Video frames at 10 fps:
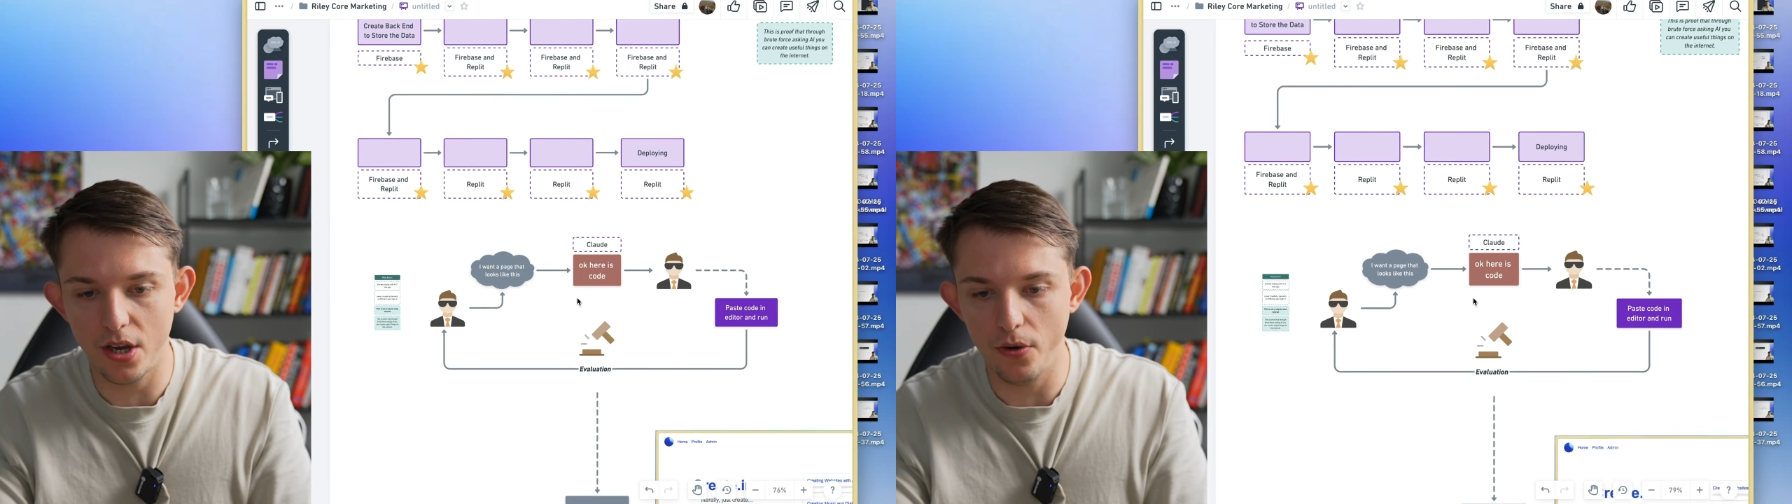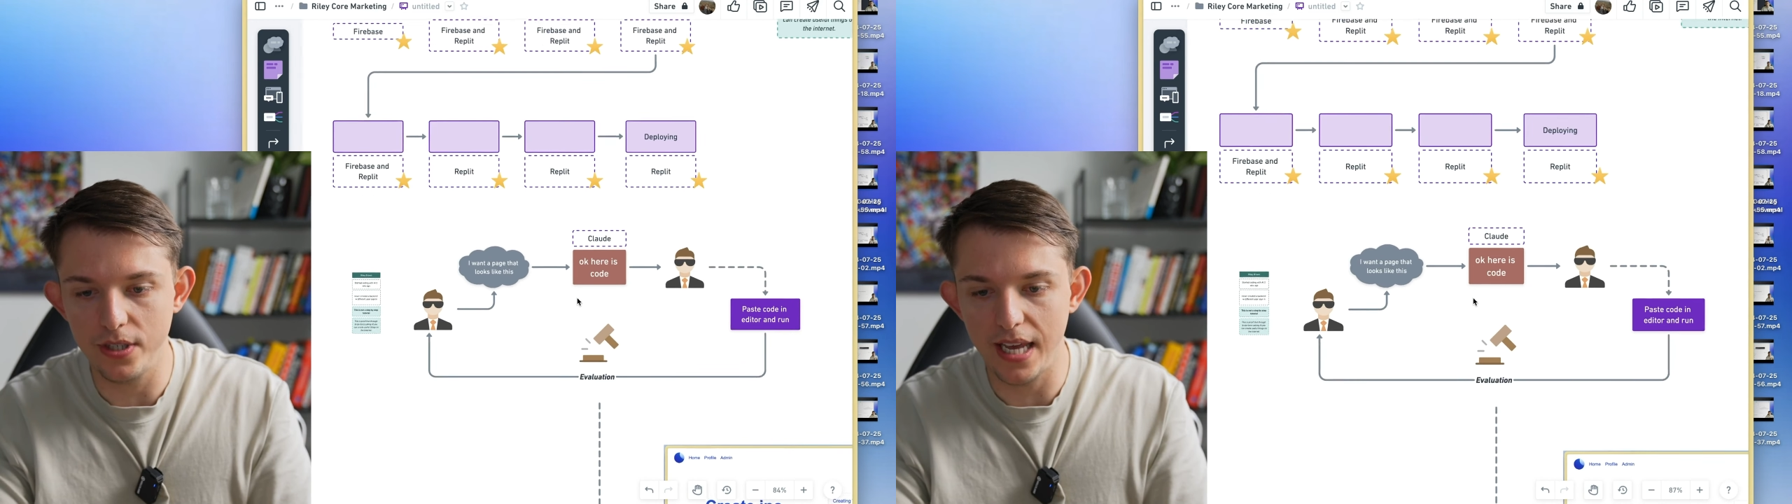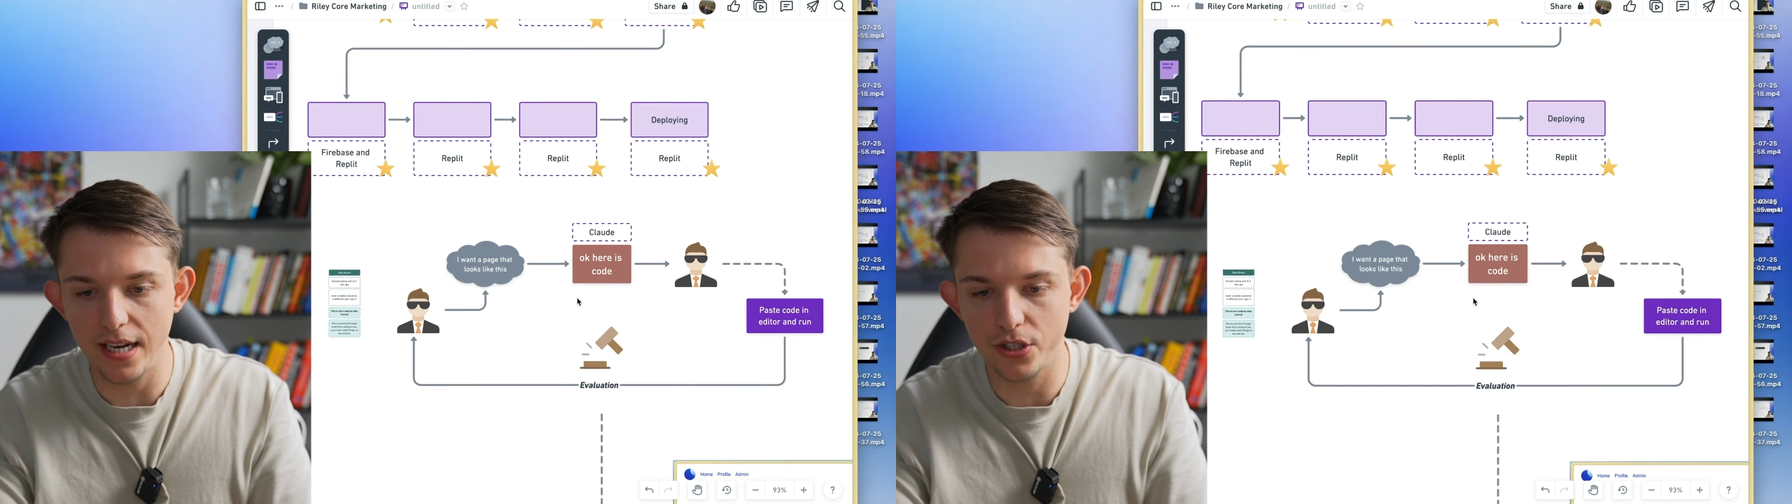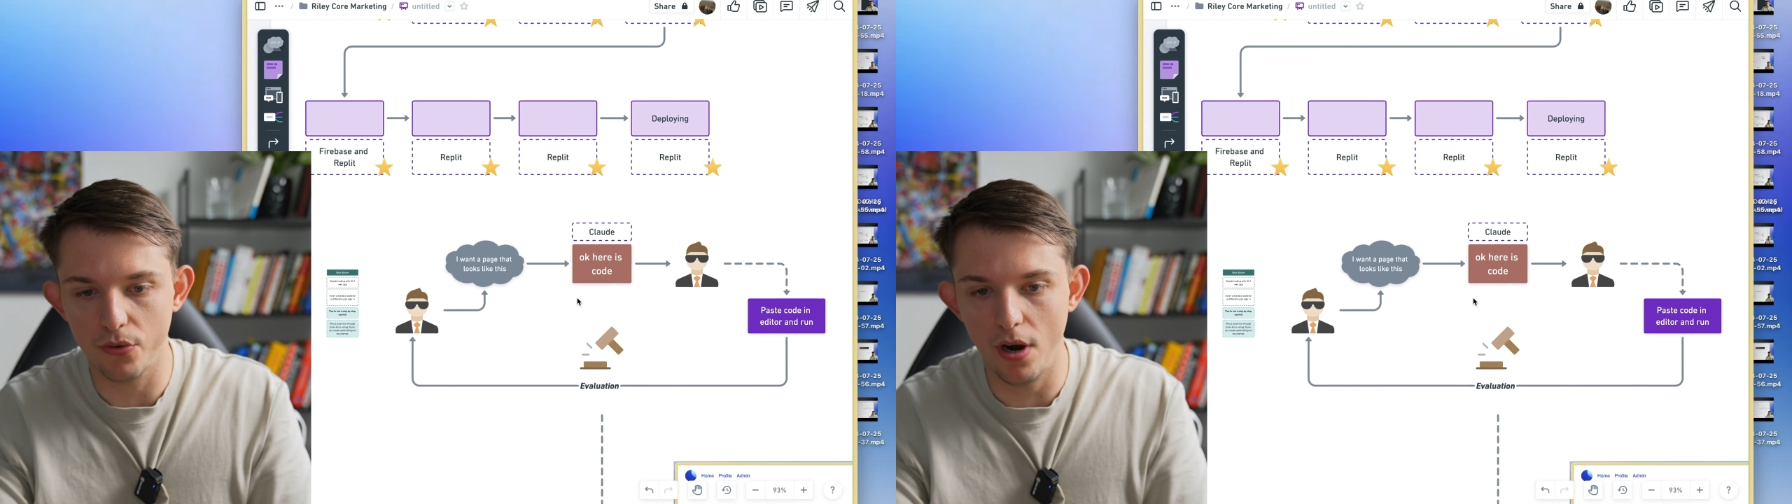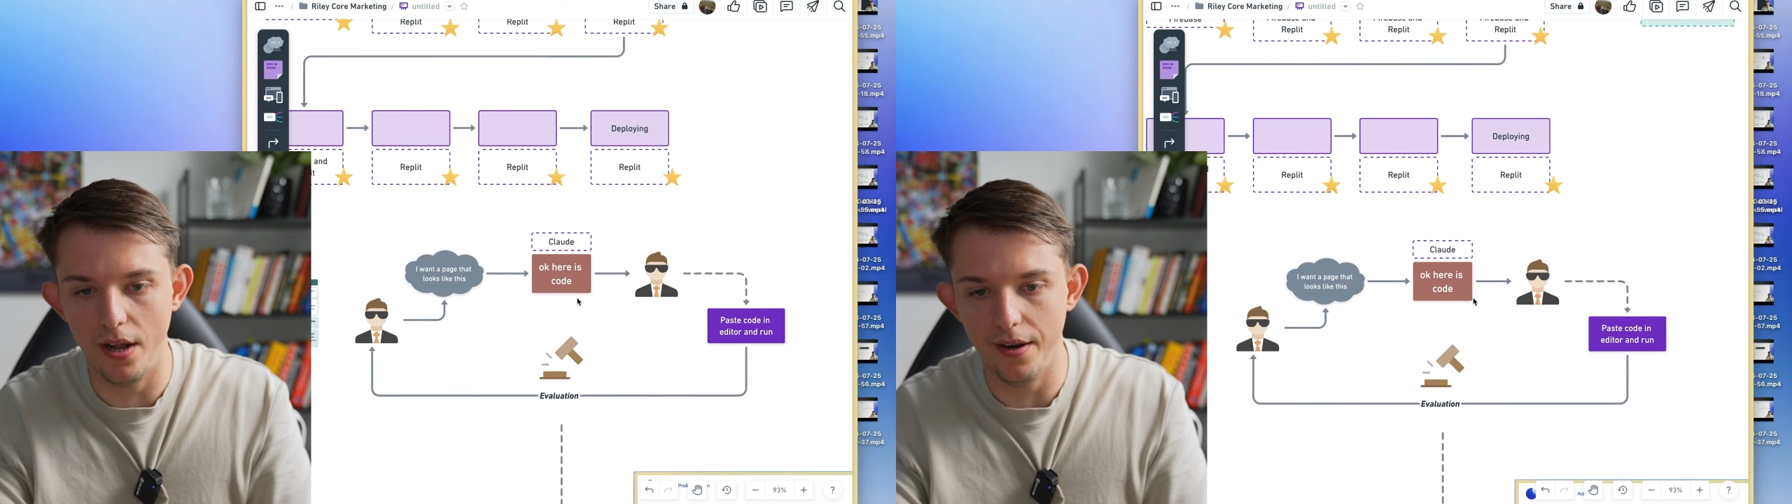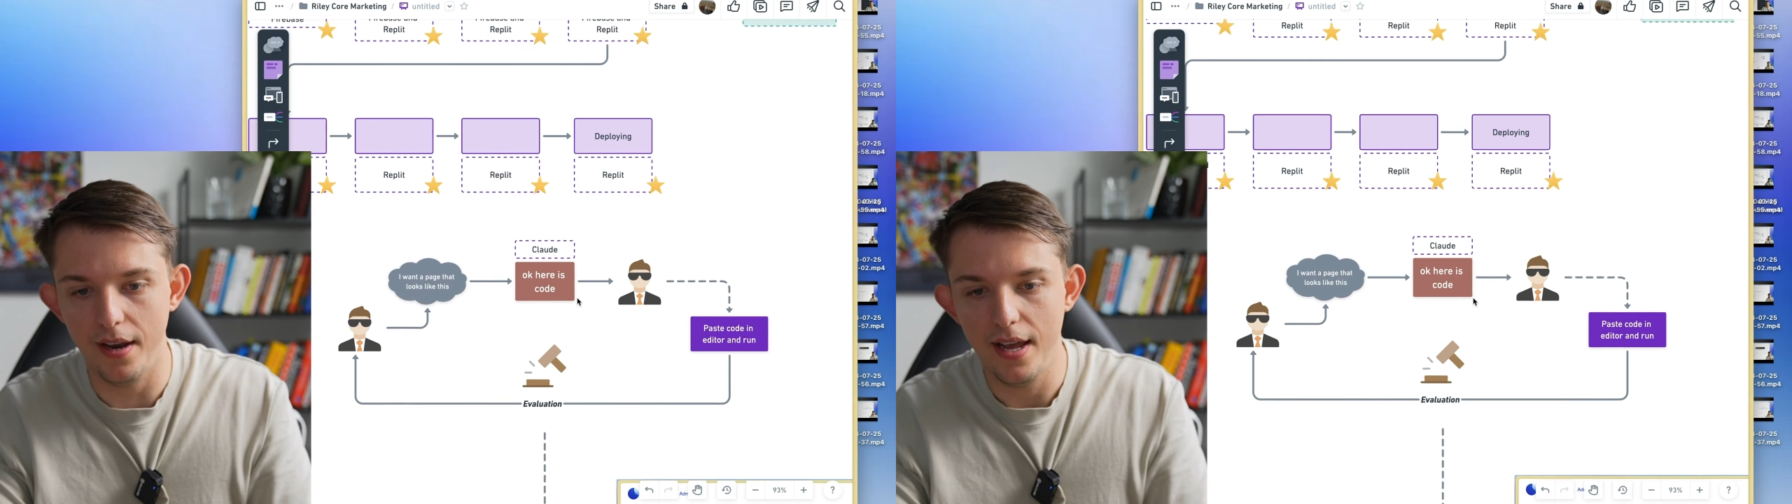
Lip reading: code to get it to run?